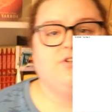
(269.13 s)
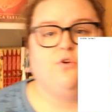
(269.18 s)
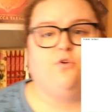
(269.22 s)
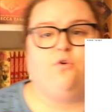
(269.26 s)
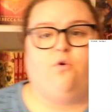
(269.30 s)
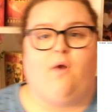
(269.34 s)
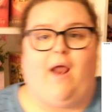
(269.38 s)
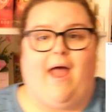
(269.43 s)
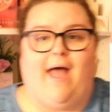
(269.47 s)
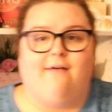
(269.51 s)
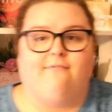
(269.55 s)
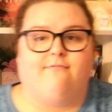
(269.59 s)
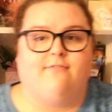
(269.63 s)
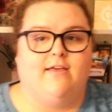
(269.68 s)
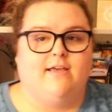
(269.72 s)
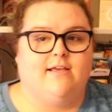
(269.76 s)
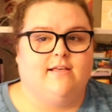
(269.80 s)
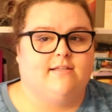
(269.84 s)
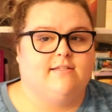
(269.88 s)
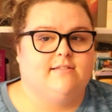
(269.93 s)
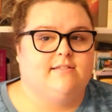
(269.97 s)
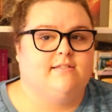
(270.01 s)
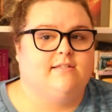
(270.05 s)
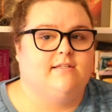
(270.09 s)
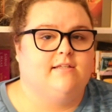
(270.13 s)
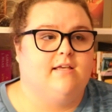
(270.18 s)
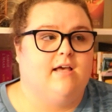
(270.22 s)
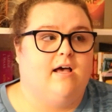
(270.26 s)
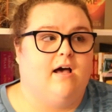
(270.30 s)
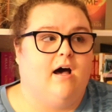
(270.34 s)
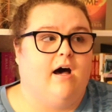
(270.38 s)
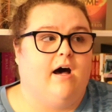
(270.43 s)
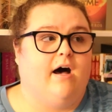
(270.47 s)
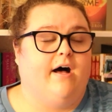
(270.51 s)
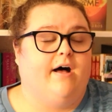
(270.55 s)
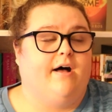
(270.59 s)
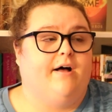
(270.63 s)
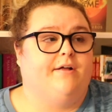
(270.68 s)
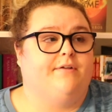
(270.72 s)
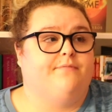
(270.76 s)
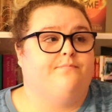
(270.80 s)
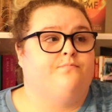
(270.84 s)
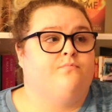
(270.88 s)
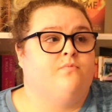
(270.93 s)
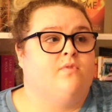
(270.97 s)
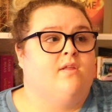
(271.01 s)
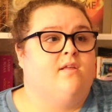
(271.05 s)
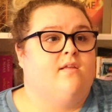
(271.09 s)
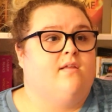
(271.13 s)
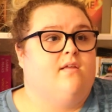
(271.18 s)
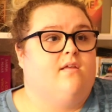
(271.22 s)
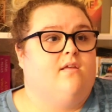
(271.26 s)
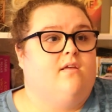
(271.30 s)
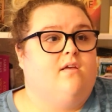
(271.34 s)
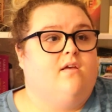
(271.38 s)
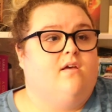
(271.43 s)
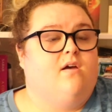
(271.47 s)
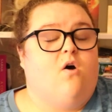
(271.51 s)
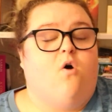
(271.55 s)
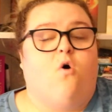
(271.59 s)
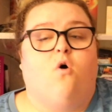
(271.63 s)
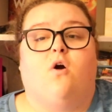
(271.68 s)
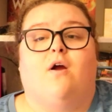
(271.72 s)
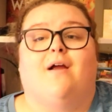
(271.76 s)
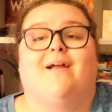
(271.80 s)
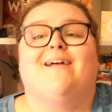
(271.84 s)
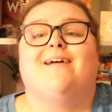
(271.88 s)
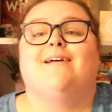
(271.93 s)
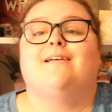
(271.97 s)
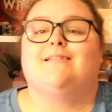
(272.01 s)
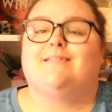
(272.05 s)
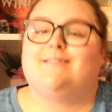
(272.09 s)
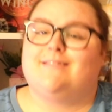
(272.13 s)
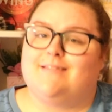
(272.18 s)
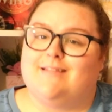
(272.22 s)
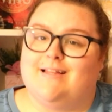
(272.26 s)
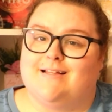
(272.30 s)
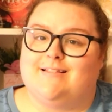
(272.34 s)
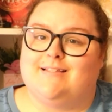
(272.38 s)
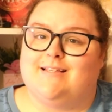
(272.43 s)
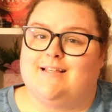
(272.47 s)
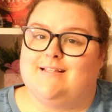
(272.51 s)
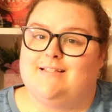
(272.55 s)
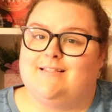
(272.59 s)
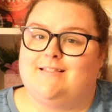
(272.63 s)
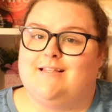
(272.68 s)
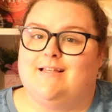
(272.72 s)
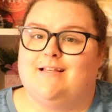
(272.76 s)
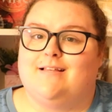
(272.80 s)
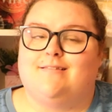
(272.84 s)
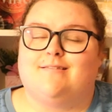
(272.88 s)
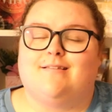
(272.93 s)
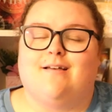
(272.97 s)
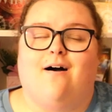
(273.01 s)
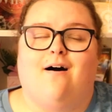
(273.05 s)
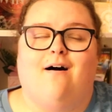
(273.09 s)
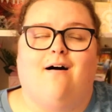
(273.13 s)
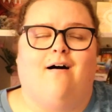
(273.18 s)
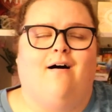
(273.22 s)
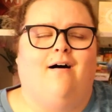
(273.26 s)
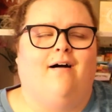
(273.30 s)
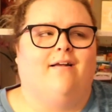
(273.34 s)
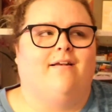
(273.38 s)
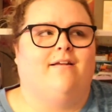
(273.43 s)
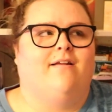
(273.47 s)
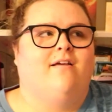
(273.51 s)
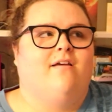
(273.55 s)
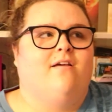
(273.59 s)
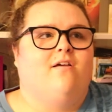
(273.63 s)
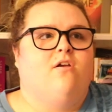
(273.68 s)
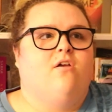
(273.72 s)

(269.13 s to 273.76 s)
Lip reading: graphics on, or statistics on